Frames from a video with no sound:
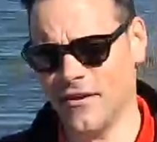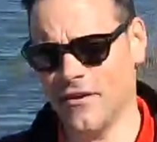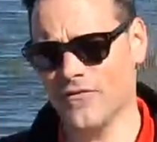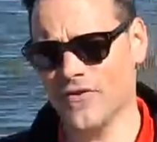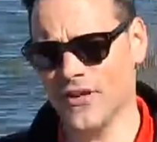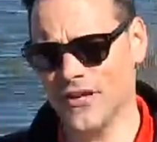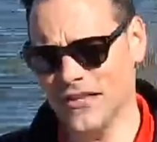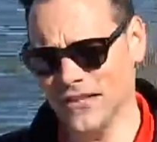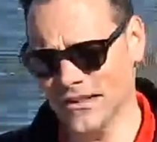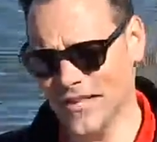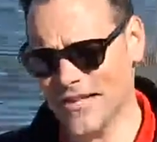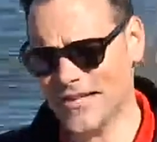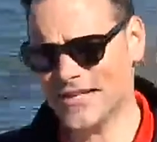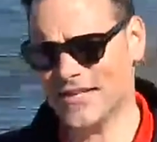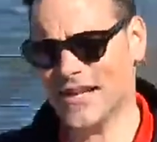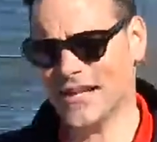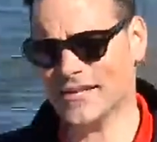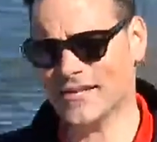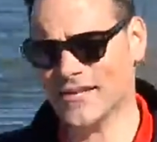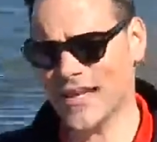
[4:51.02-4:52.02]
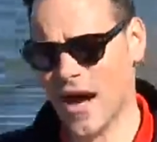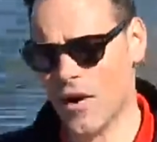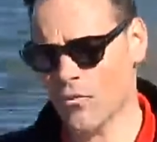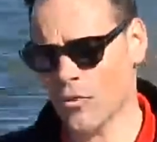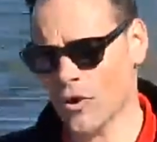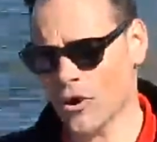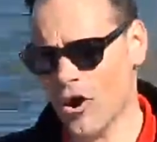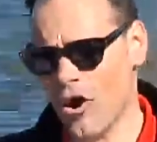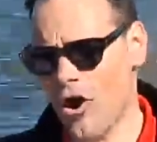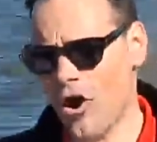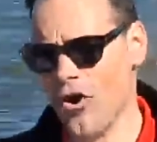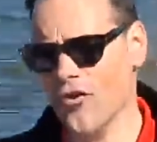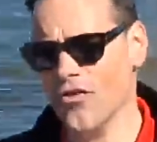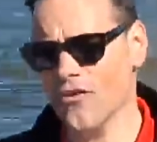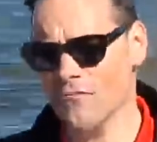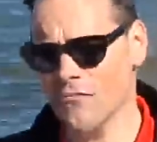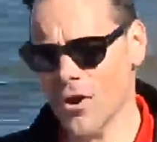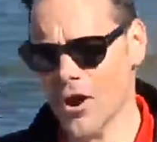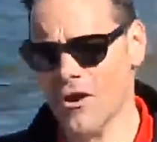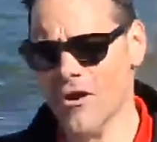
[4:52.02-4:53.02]
of the listings that were on
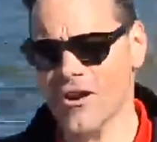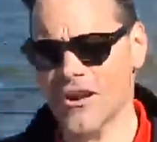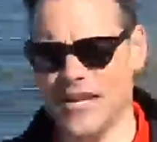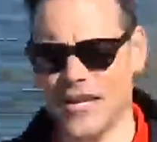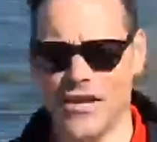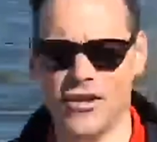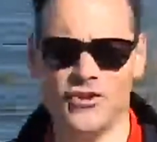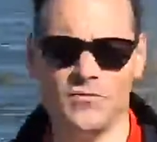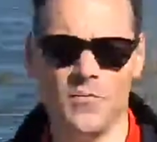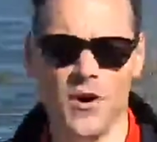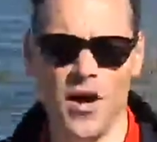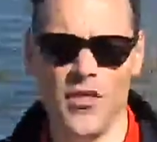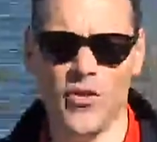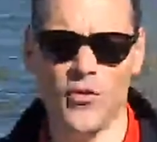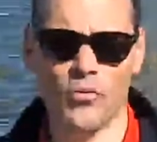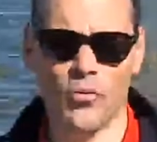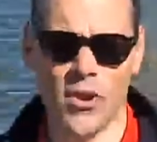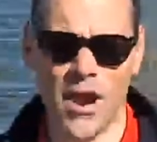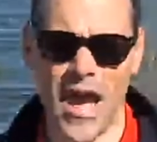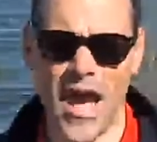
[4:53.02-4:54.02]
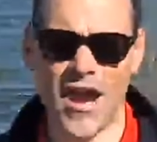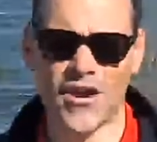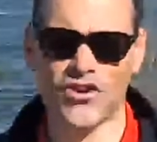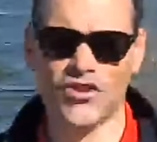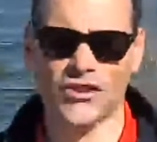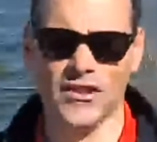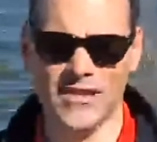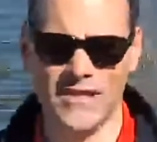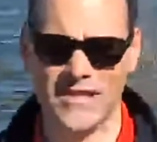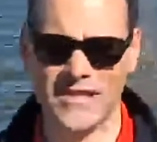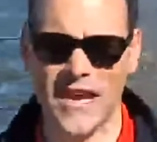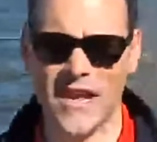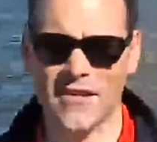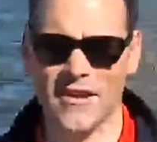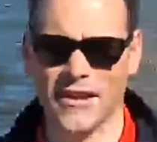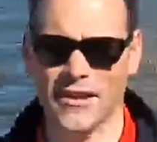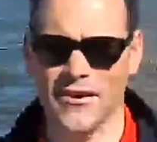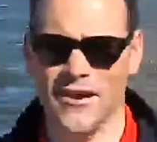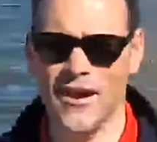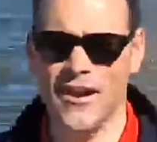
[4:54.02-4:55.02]
the market each month were actually
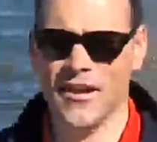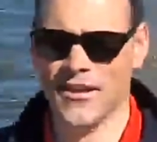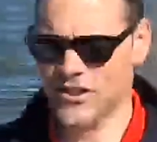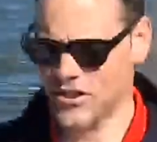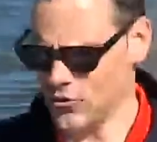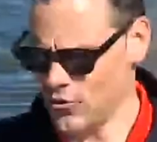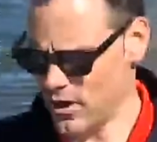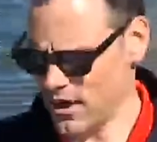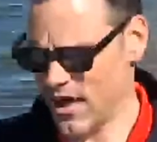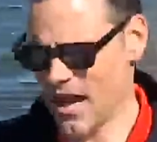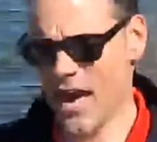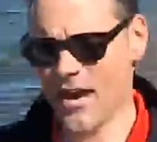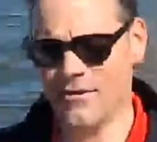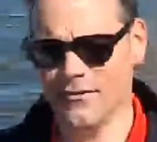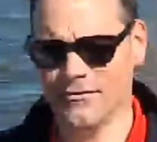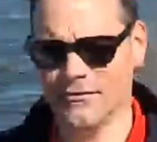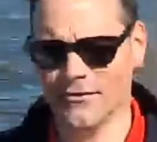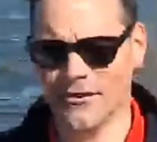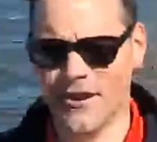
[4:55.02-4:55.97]
selling. So again,